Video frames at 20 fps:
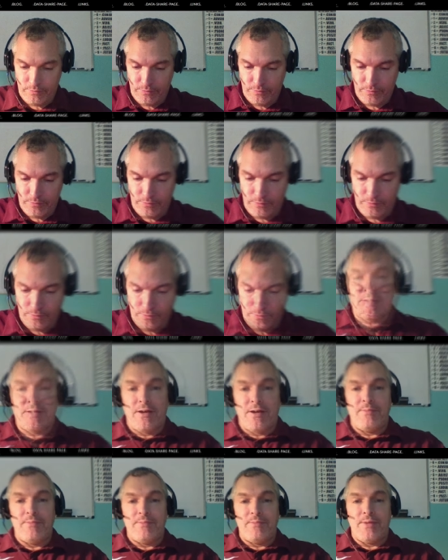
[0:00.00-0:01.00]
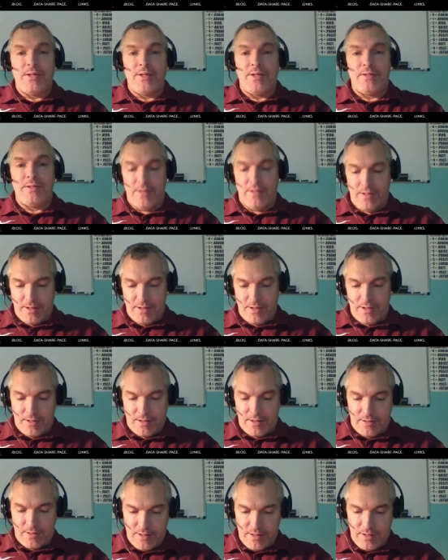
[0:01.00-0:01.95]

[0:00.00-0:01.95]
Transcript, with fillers: the next comment uh,